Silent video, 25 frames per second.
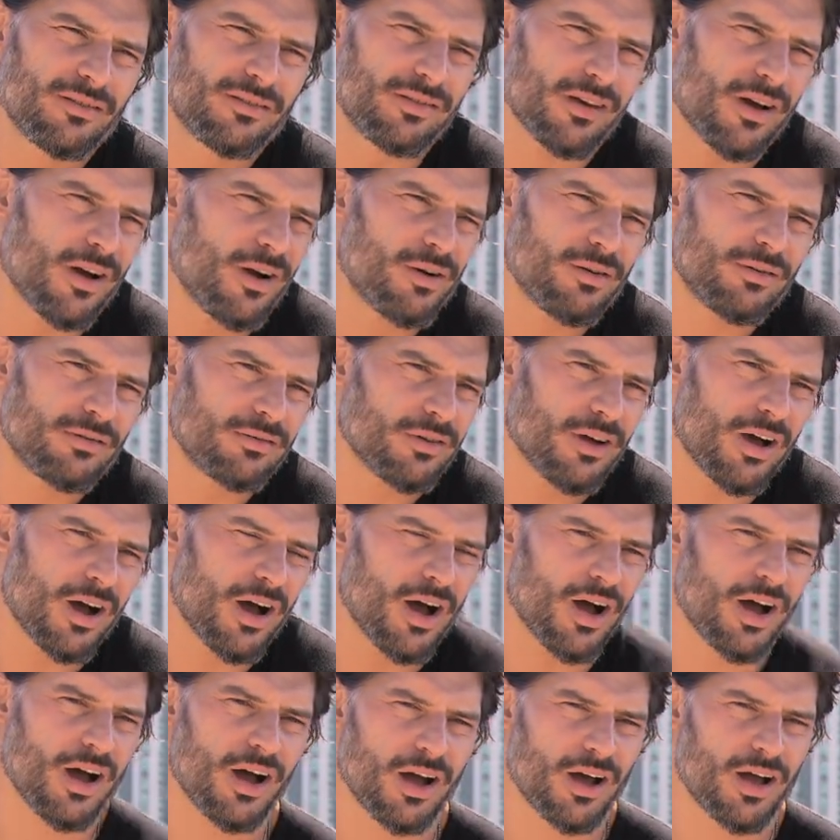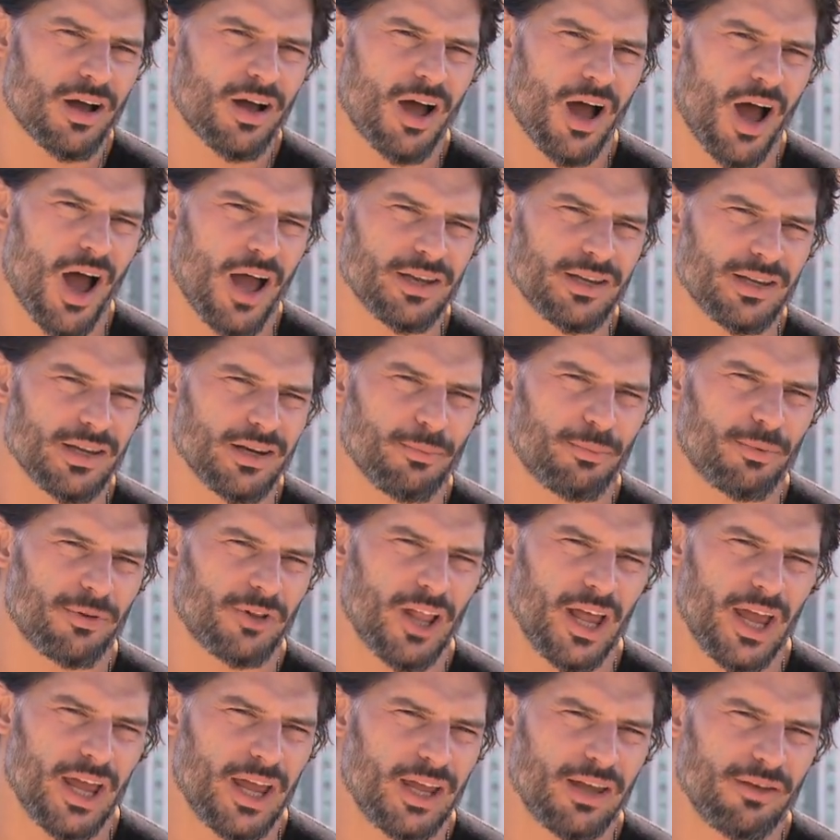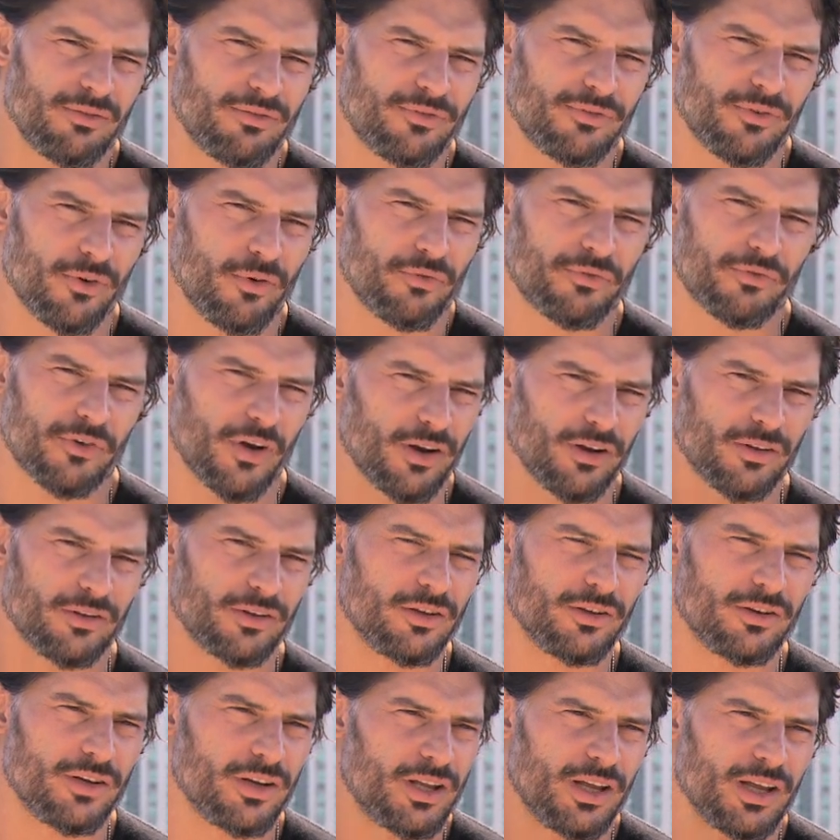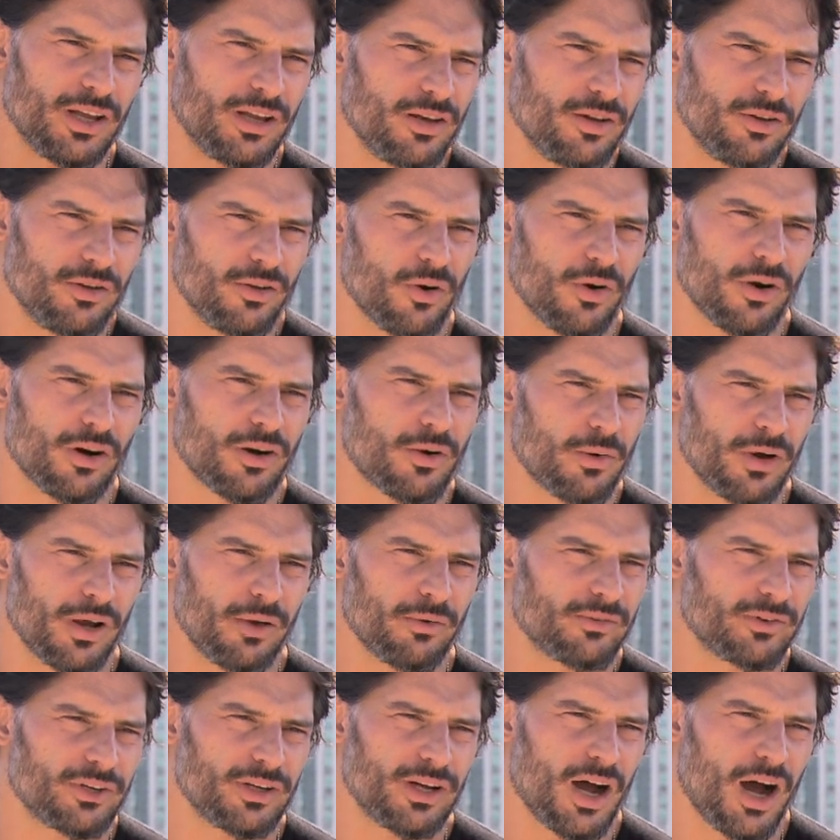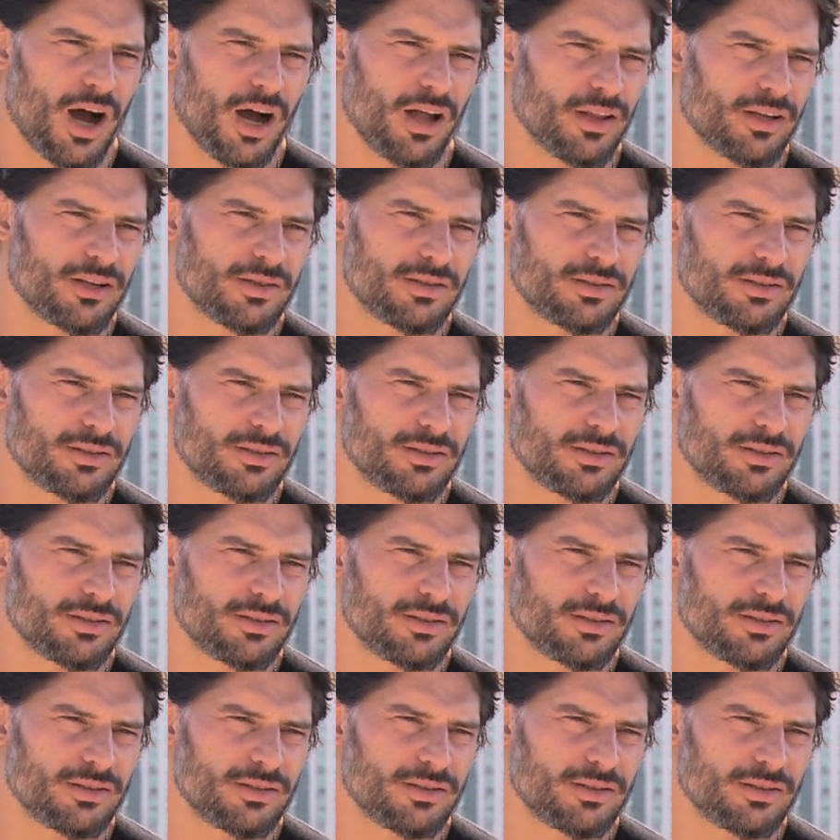So I did a play, Full Frontal Nudity, in New York when I was in college.